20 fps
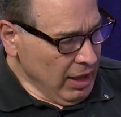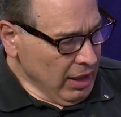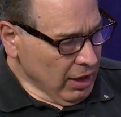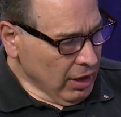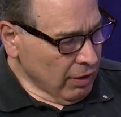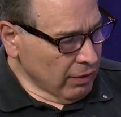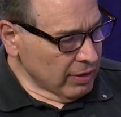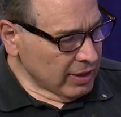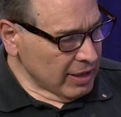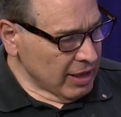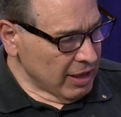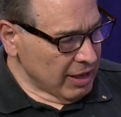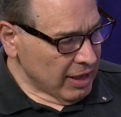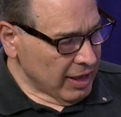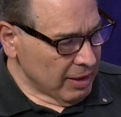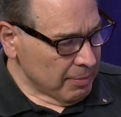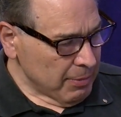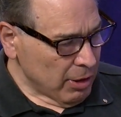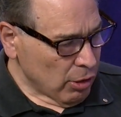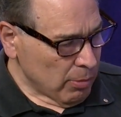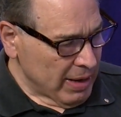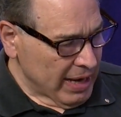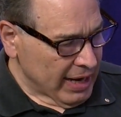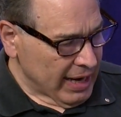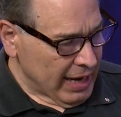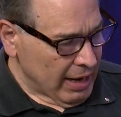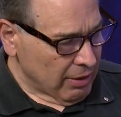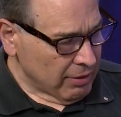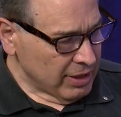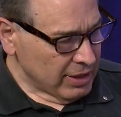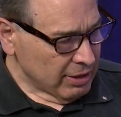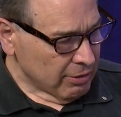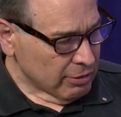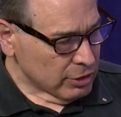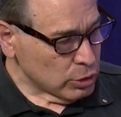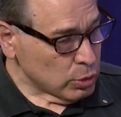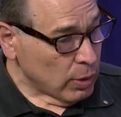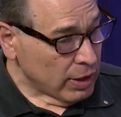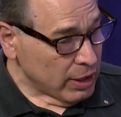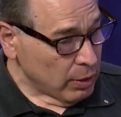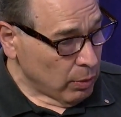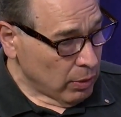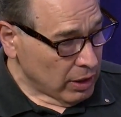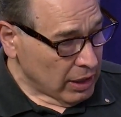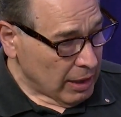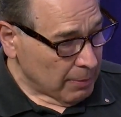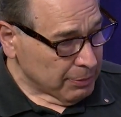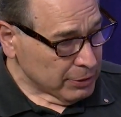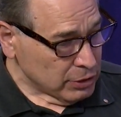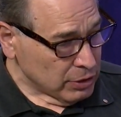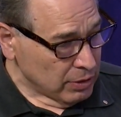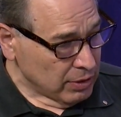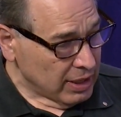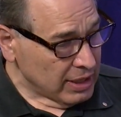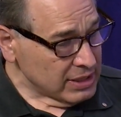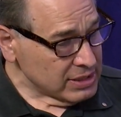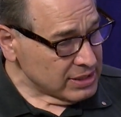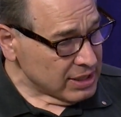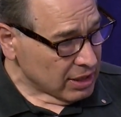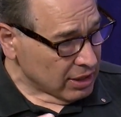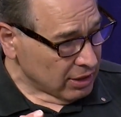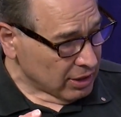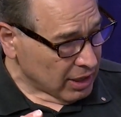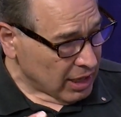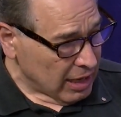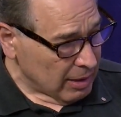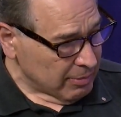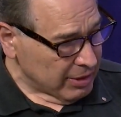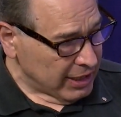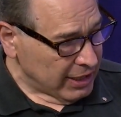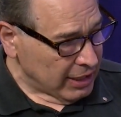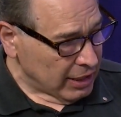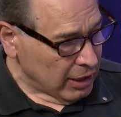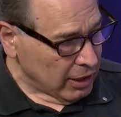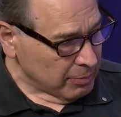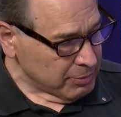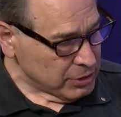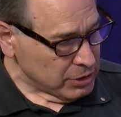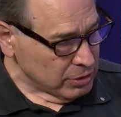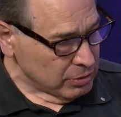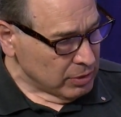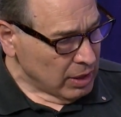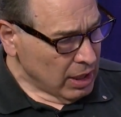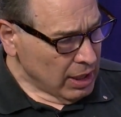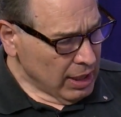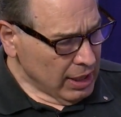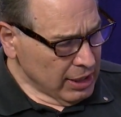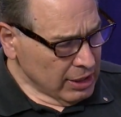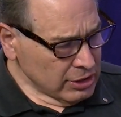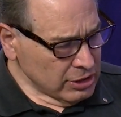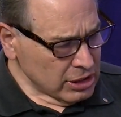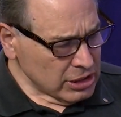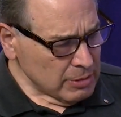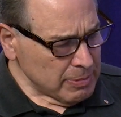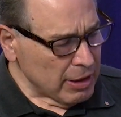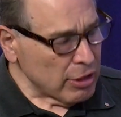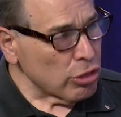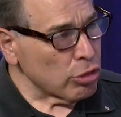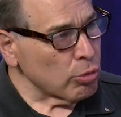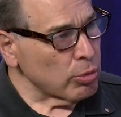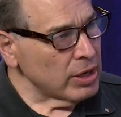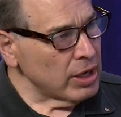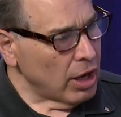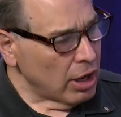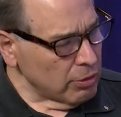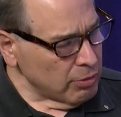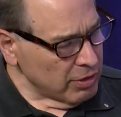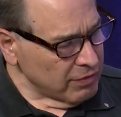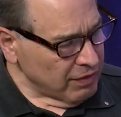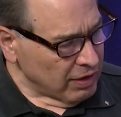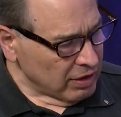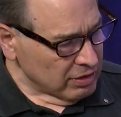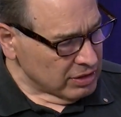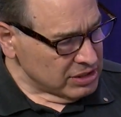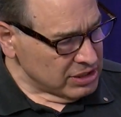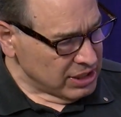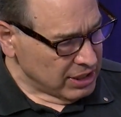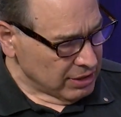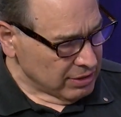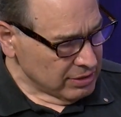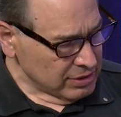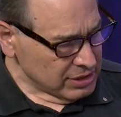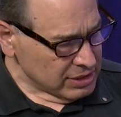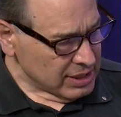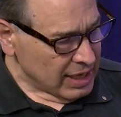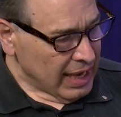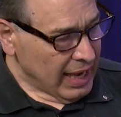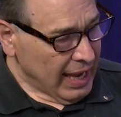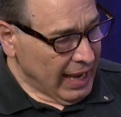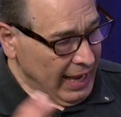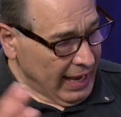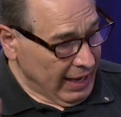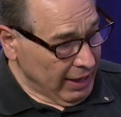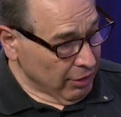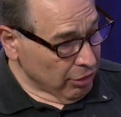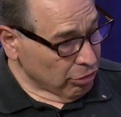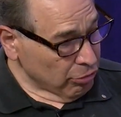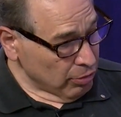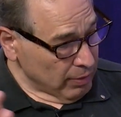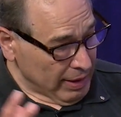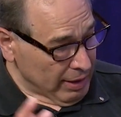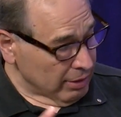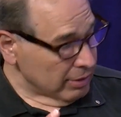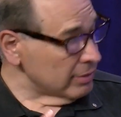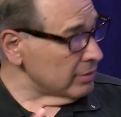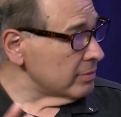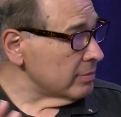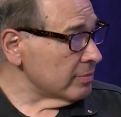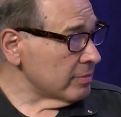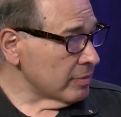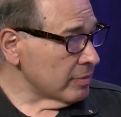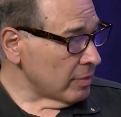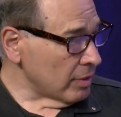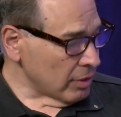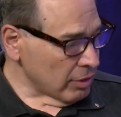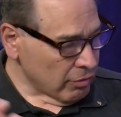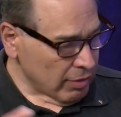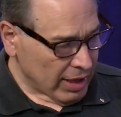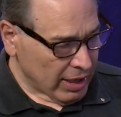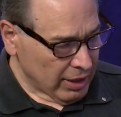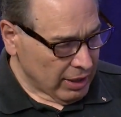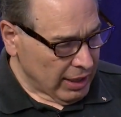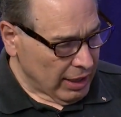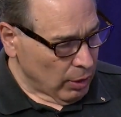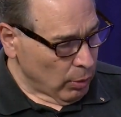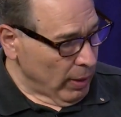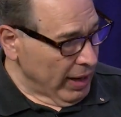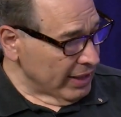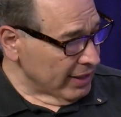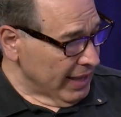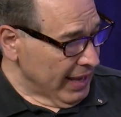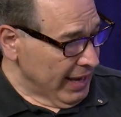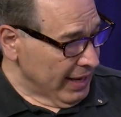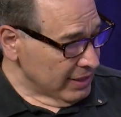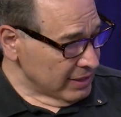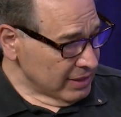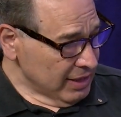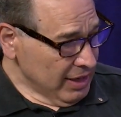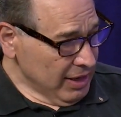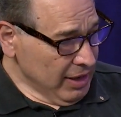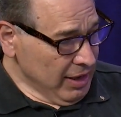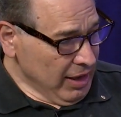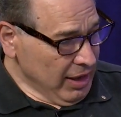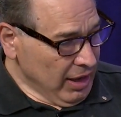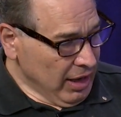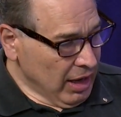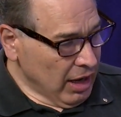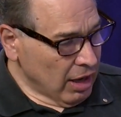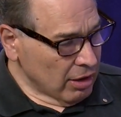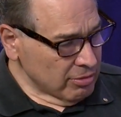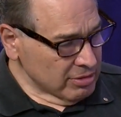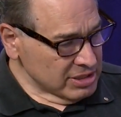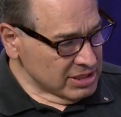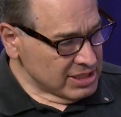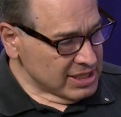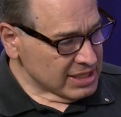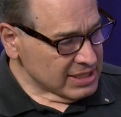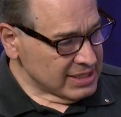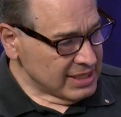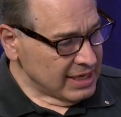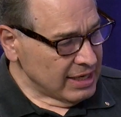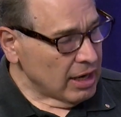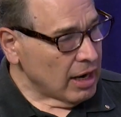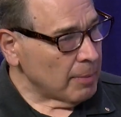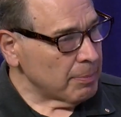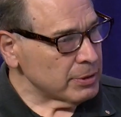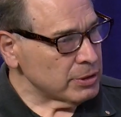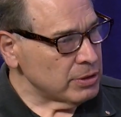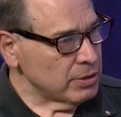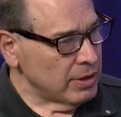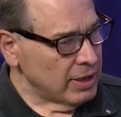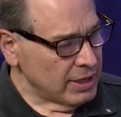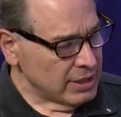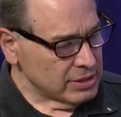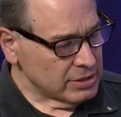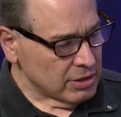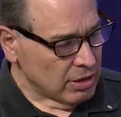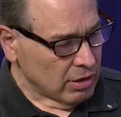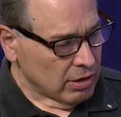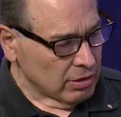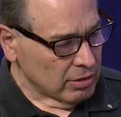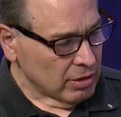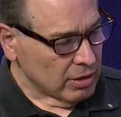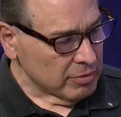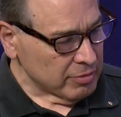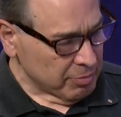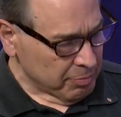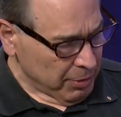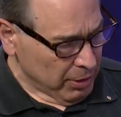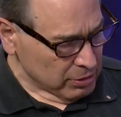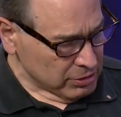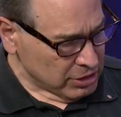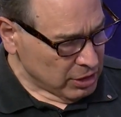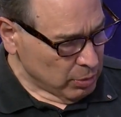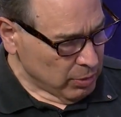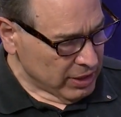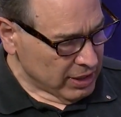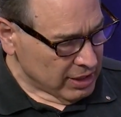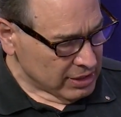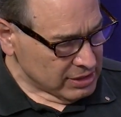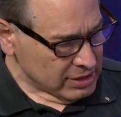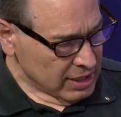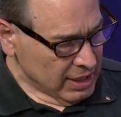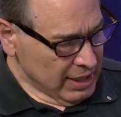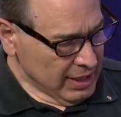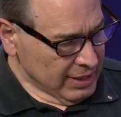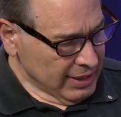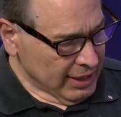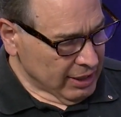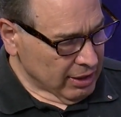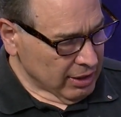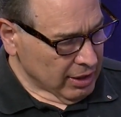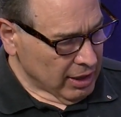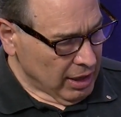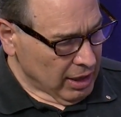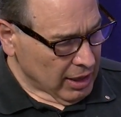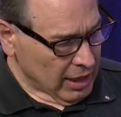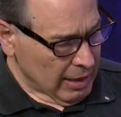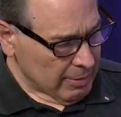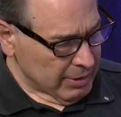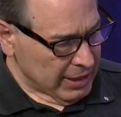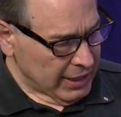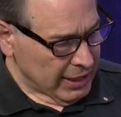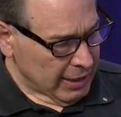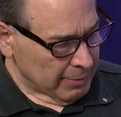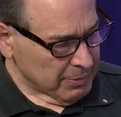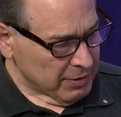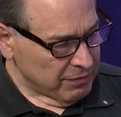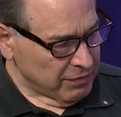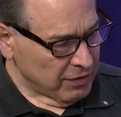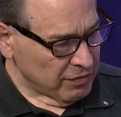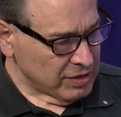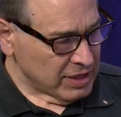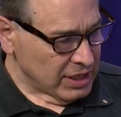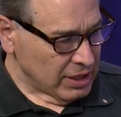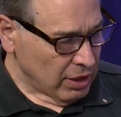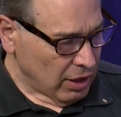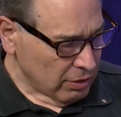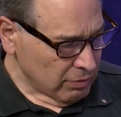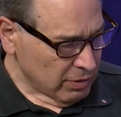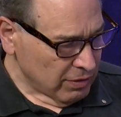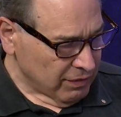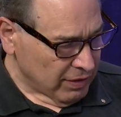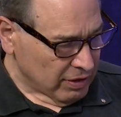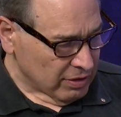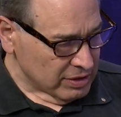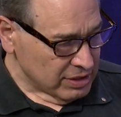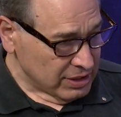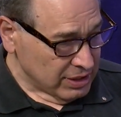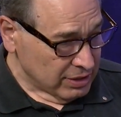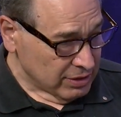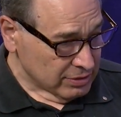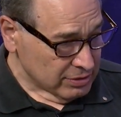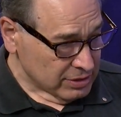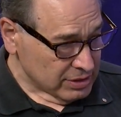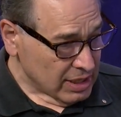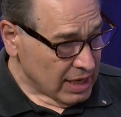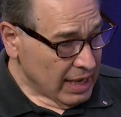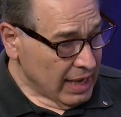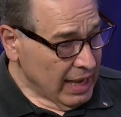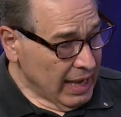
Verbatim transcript: Currently in Merrimack County, there are 21 opportunities that could accommodate up to just about 300 volunteers. And throughout Granite United Wayland, 116 opportunities are posted with us that could accommodate up to 1,500 volunteers.